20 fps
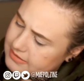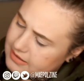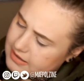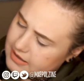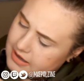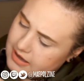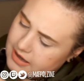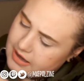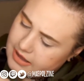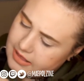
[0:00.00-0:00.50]

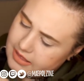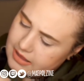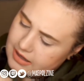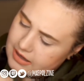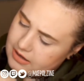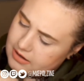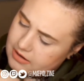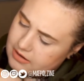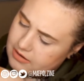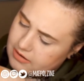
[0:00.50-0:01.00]
I
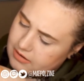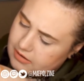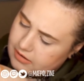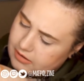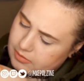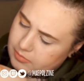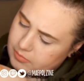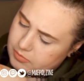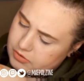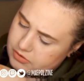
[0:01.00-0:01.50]
think
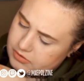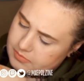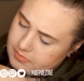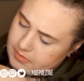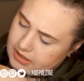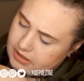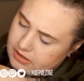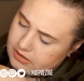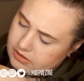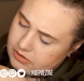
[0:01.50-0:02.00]
caramel's
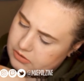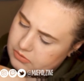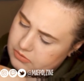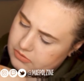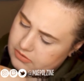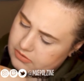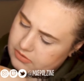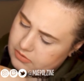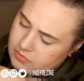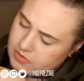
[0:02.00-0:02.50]
my
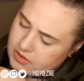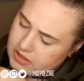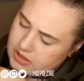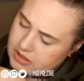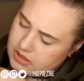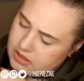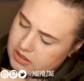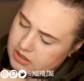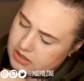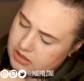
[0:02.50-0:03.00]
close
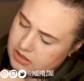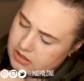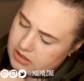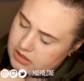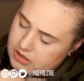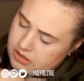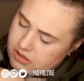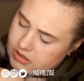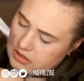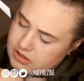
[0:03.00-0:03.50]
one.
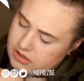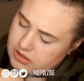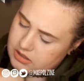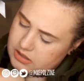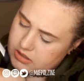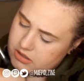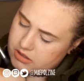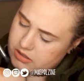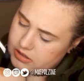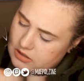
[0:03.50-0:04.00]

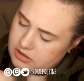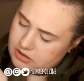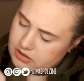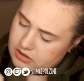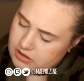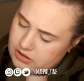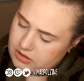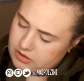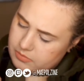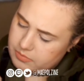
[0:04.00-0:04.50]

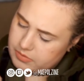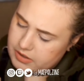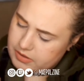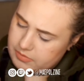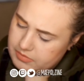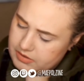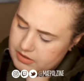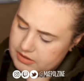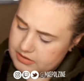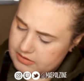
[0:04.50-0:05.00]
The
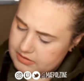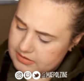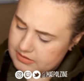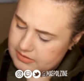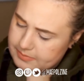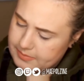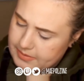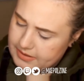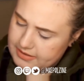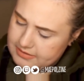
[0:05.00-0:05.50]
pumpkin
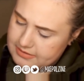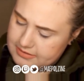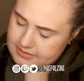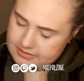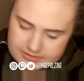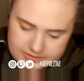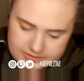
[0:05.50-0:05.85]
spice is